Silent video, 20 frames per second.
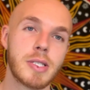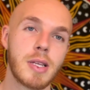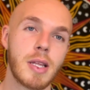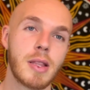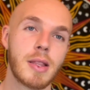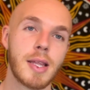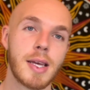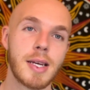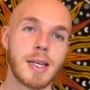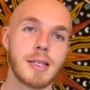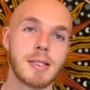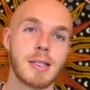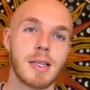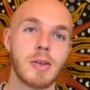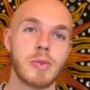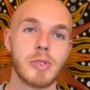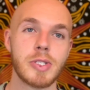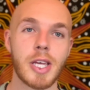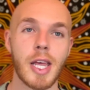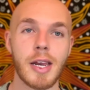and things that it
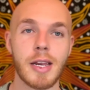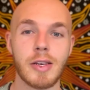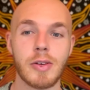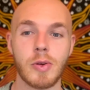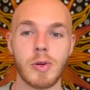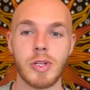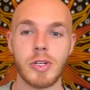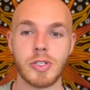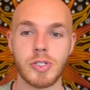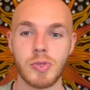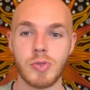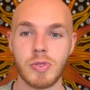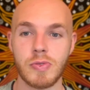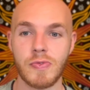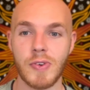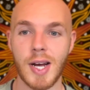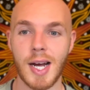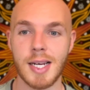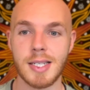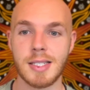was getting during the juice
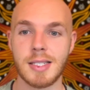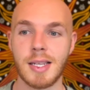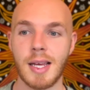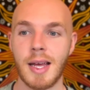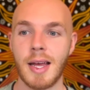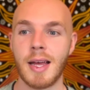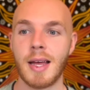fast.